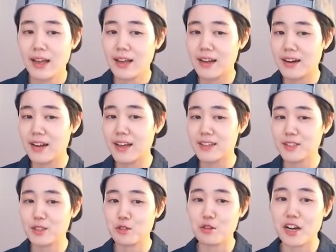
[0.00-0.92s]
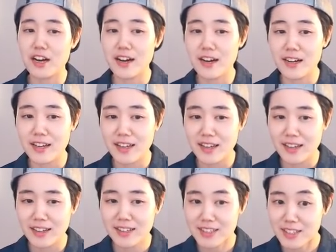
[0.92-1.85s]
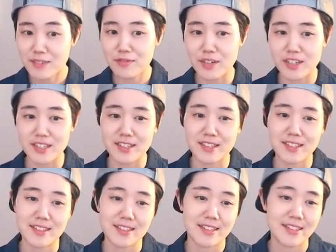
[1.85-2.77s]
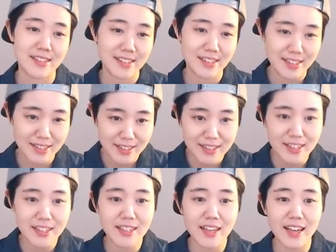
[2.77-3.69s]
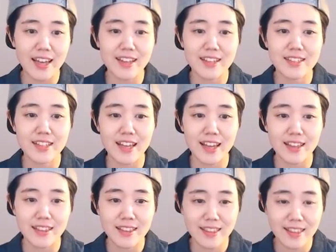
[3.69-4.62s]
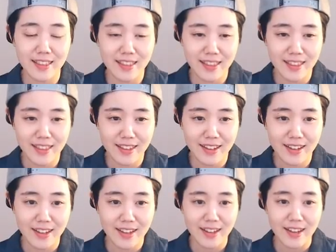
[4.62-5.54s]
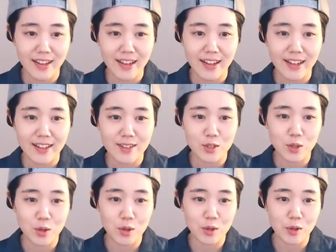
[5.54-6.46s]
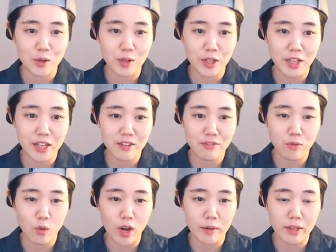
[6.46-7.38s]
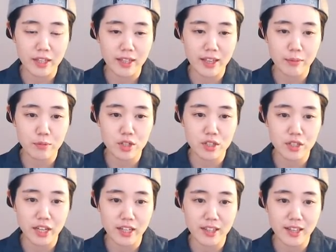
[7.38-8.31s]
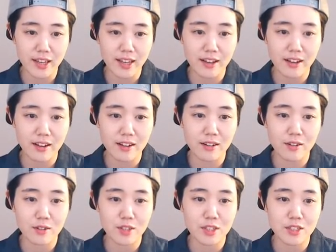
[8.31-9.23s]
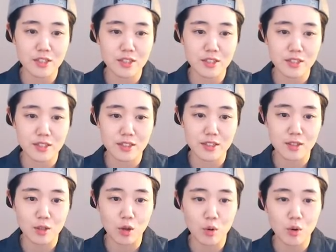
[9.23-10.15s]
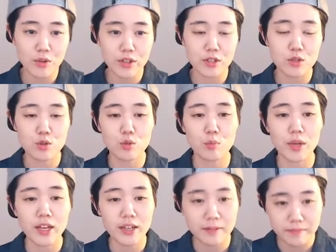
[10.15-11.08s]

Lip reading: Let's try C first. C and extend. So if white captures like that, the corner is too big.